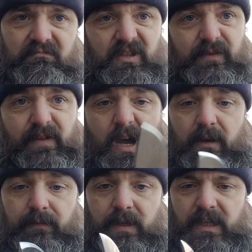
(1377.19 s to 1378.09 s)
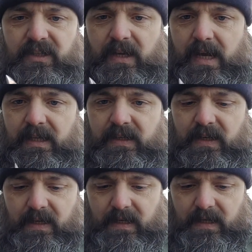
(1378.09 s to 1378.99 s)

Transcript: Survived, intact.